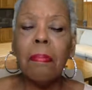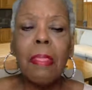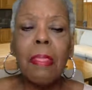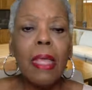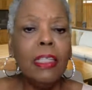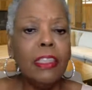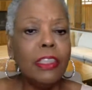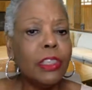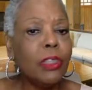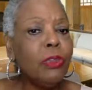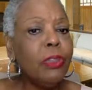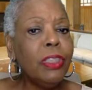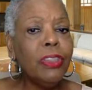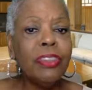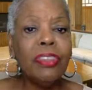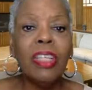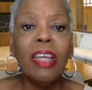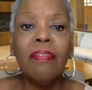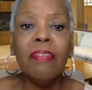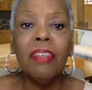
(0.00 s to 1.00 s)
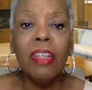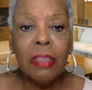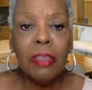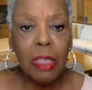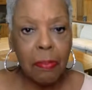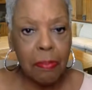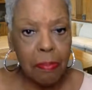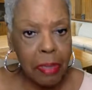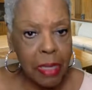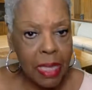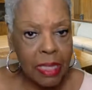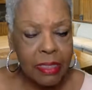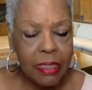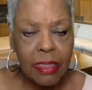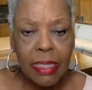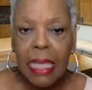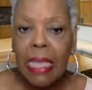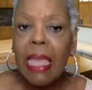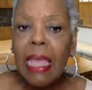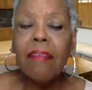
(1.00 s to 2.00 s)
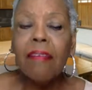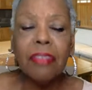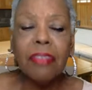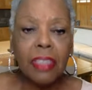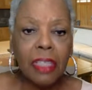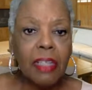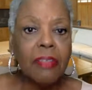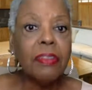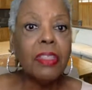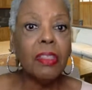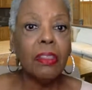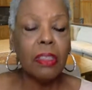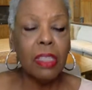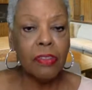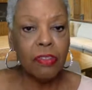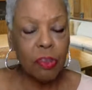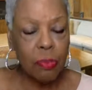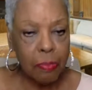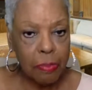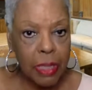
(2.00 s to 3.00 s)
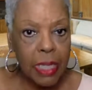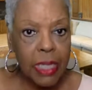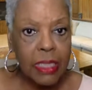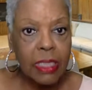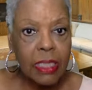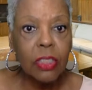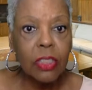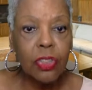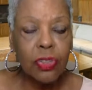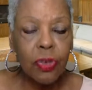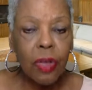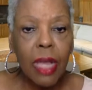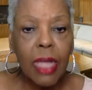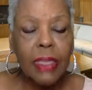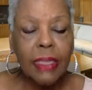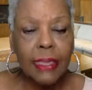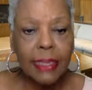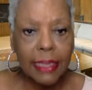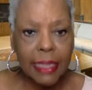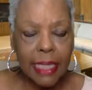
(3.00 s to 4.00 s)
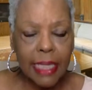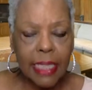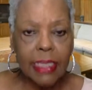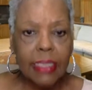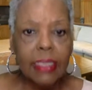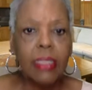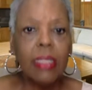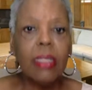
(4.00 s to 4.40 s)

school districts have done their best. They have done their level best to try to get